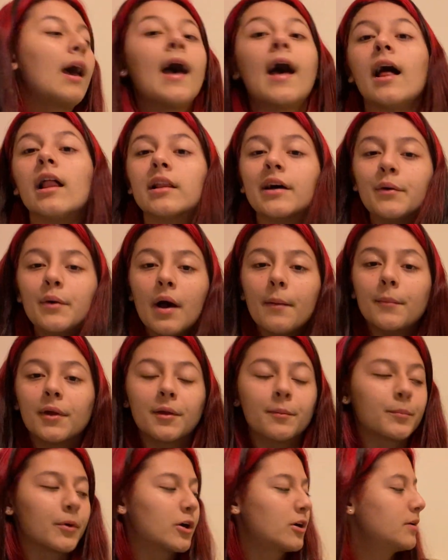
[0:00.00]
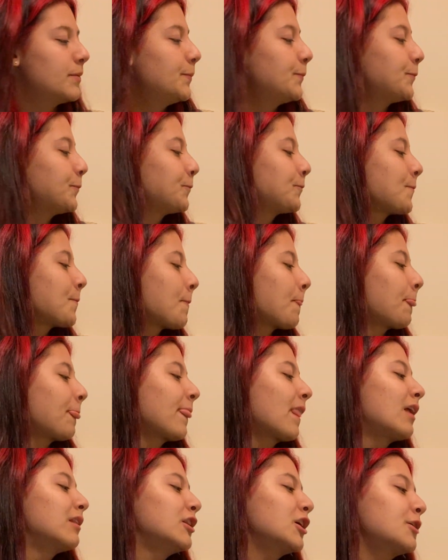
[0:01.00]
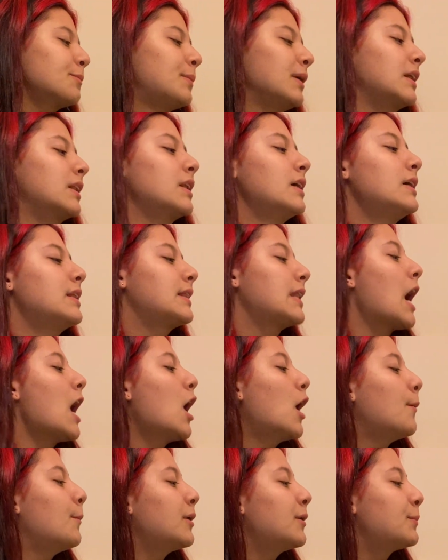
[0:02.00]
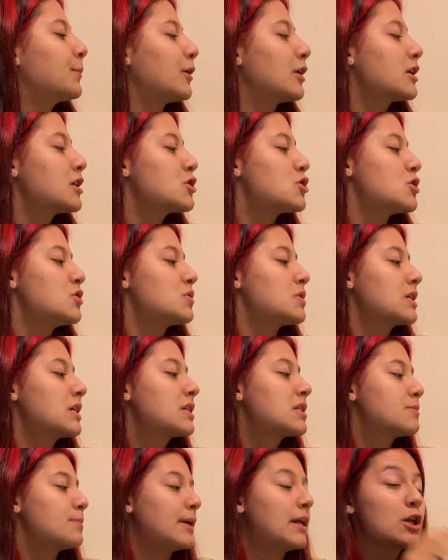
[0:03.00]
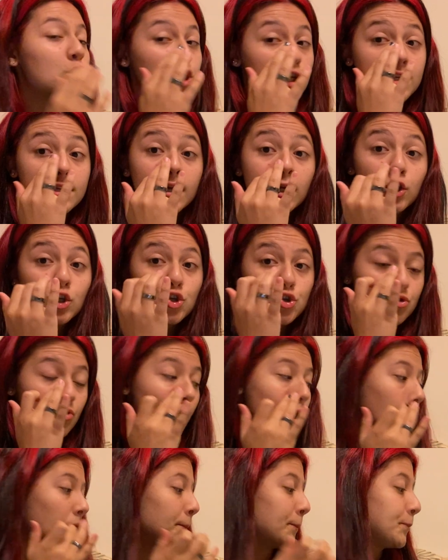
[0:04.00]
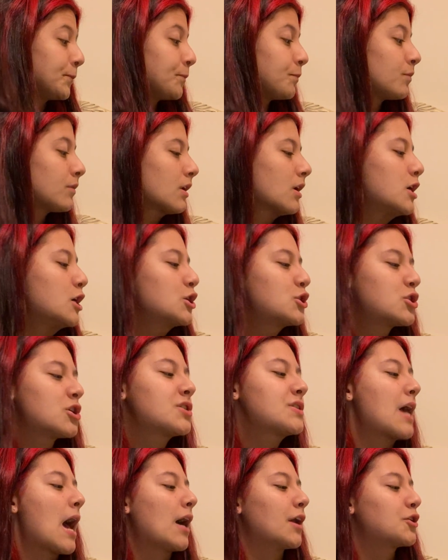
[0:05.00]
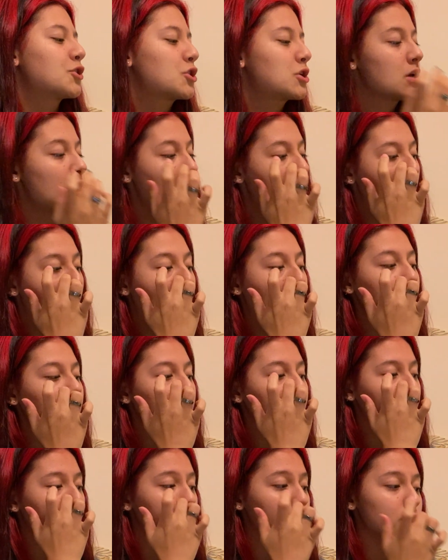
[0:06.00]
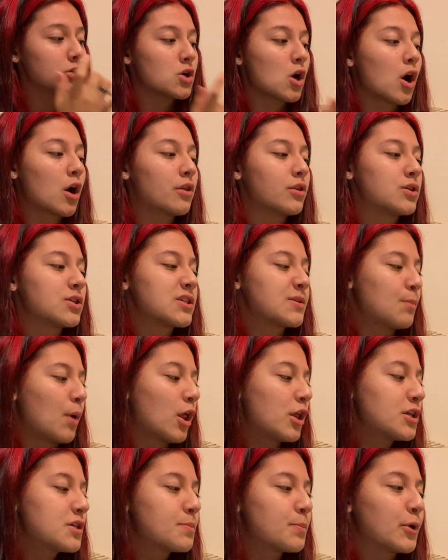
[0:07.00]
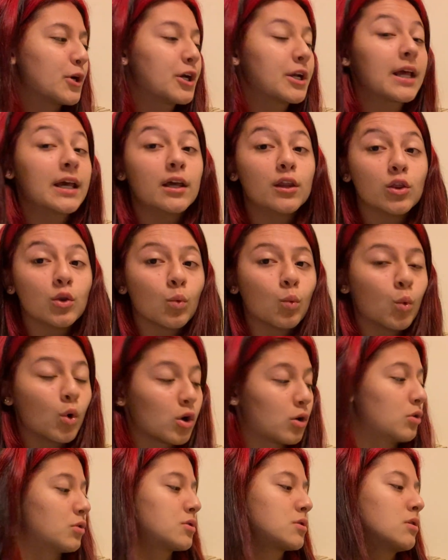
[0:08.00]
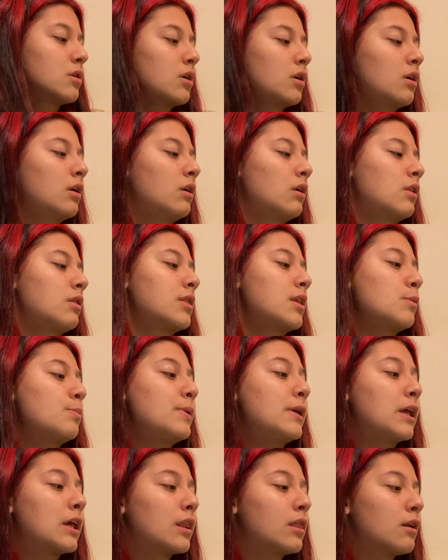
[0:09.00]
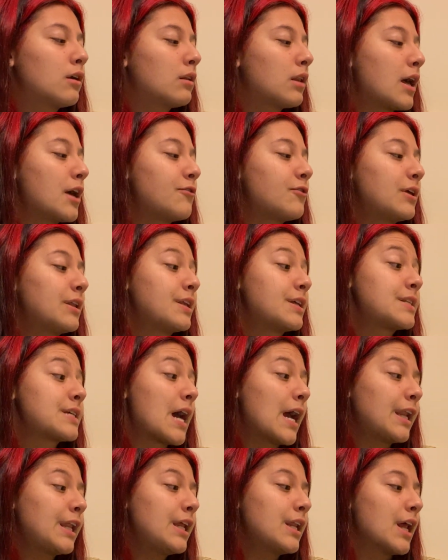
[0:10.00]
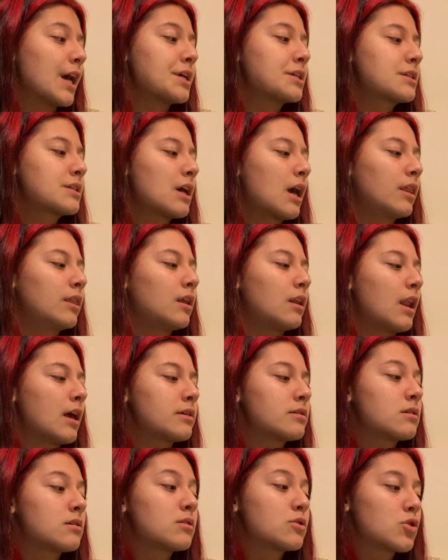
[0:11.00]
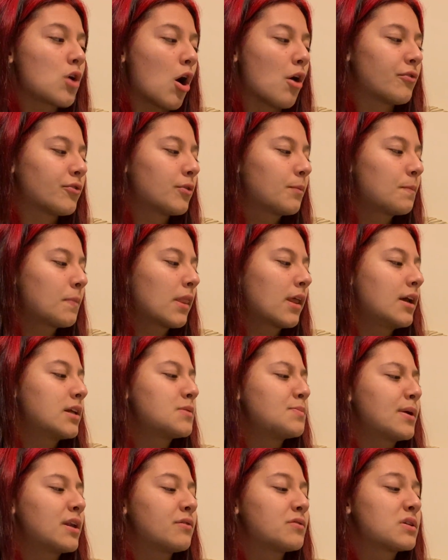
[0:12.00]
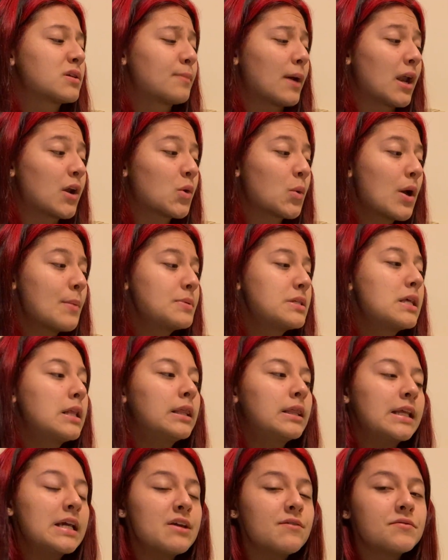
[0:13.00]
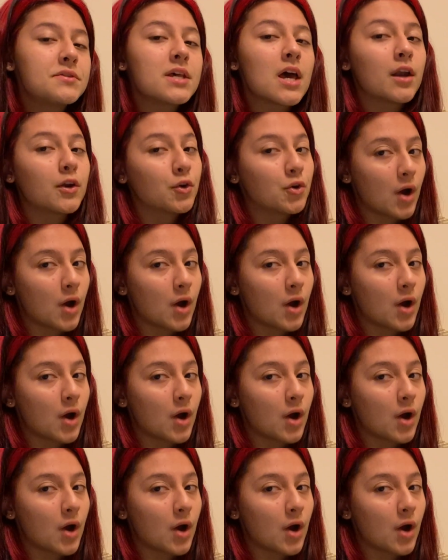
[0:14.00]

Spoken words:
Hello, hummingbird. Look, Piglet, that hummingbird is using its beak just like a straw. Just hatched. Hummingbirds are the smallest bird in the world. They begin their life in a tiny nest, and the nest is soft. It's made of spider webs, leaves, and